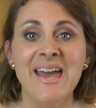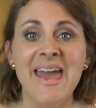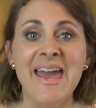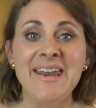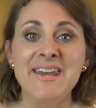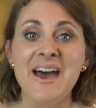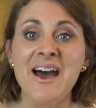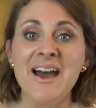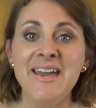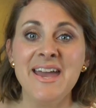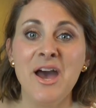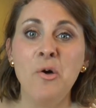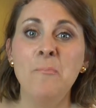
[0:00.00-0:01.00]
And
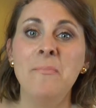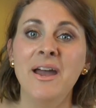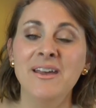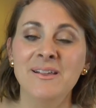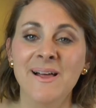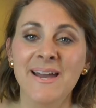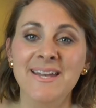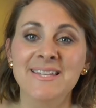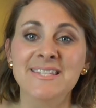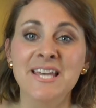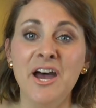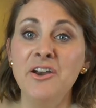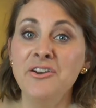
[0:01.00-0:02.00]
I help my
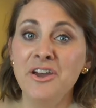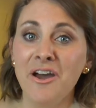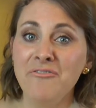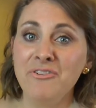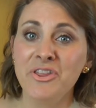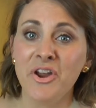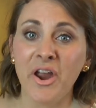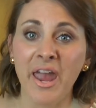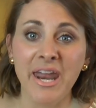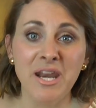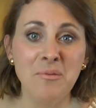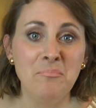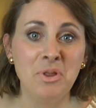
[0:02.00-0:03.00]
clients uncover their
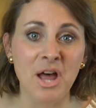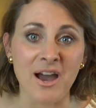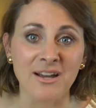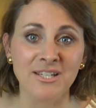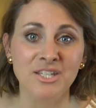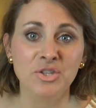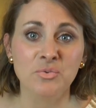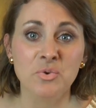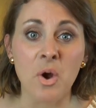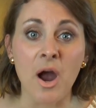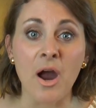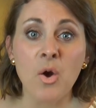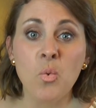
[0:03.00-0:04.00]
hidden blocks through
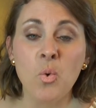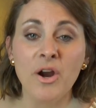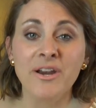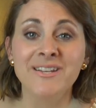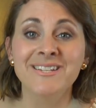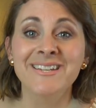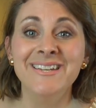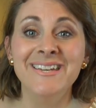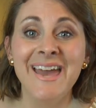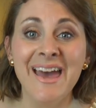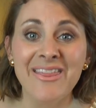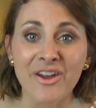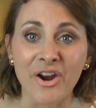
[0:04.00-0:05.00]
our work
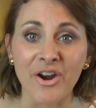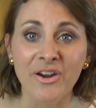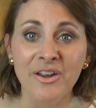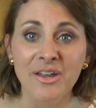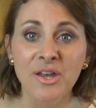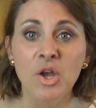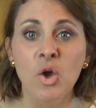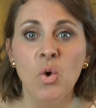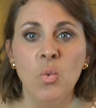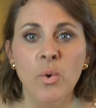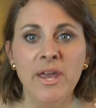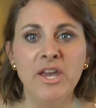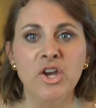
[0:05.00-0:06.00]
together.
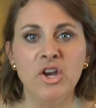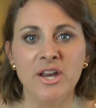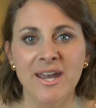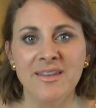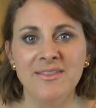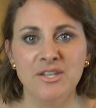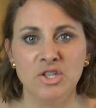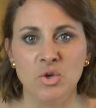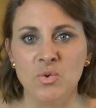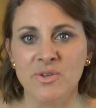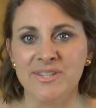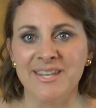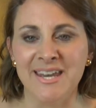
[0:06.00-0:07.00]
We create the
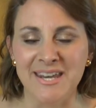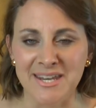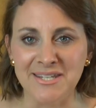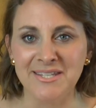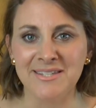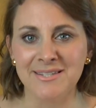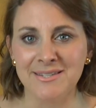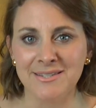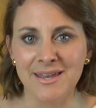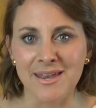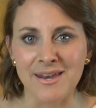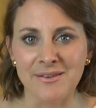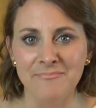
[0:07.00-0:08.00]
tools they need to
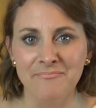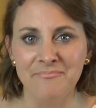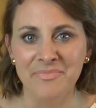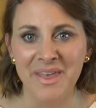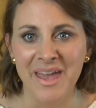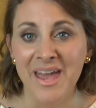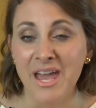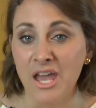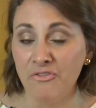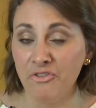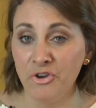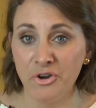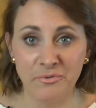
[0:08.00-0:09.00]
succeed.
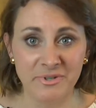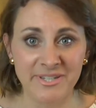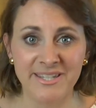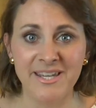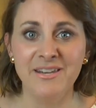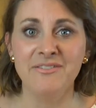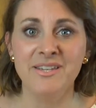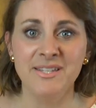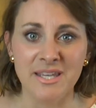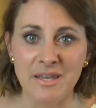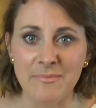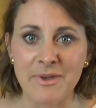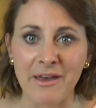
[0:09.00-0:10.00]
If you're in receipt of this
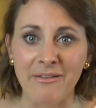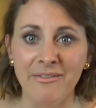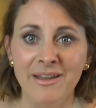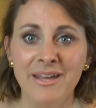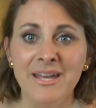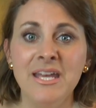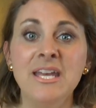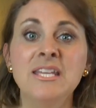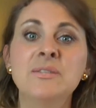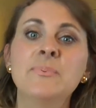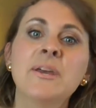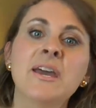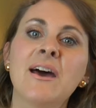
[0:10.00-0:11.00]
email,
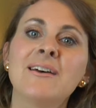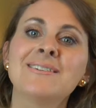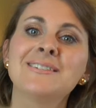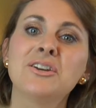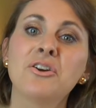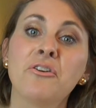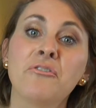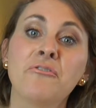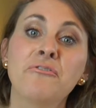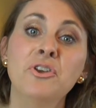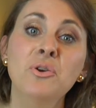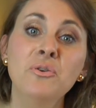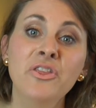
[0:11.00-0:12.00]
it's because there are
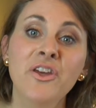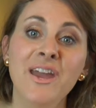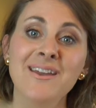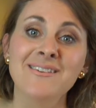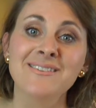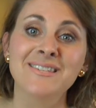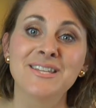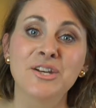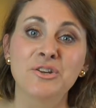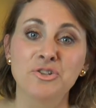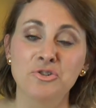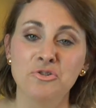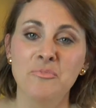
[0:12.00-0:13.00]
few things that are
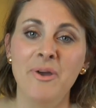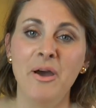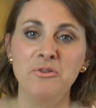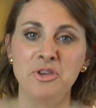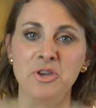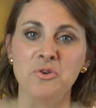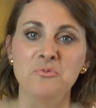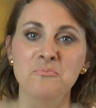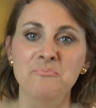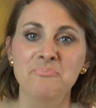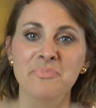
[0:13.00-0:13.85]
true about you